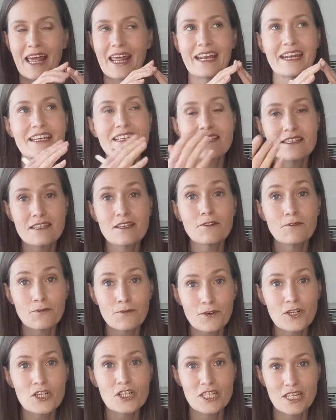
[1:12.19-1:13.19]
And it is the
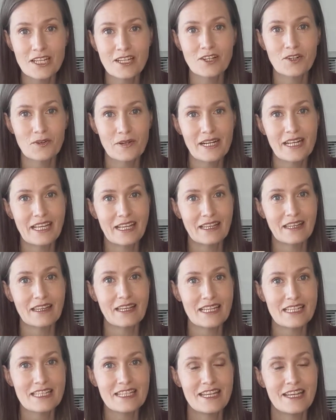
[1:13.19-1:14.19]
first ingredient
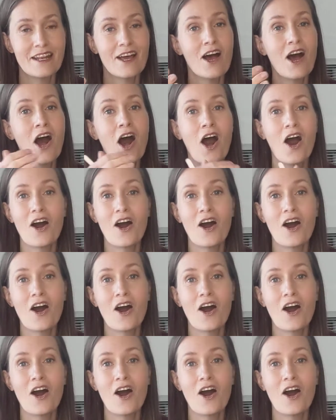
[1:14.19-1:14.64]
listed